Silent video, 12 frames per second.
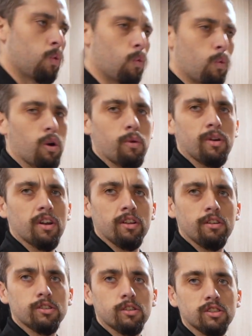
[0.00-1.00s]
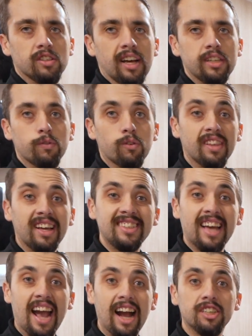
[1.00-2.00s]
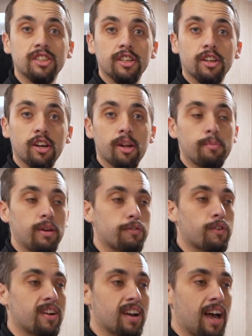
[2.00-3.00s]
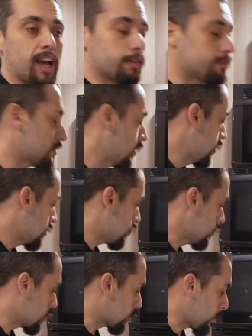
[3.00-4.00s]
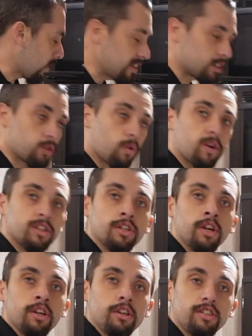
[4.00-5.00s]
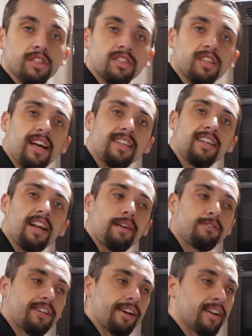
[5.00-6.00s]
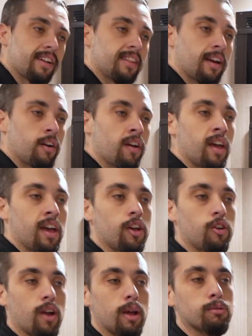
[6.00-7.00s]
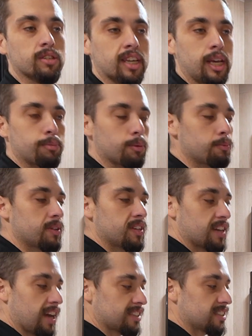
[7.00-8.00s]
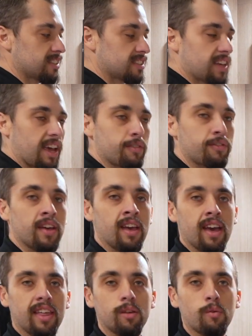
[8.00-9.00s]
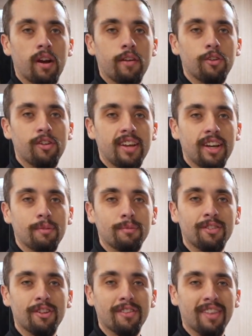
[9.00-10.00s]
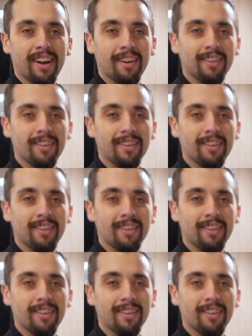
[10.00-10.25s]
what are we going to use those slats for? That's actually going to be for knives. So it's great storage. You just slide the knives down in there. You're able to keep them nice and safe. And then whenever you need them, they're there.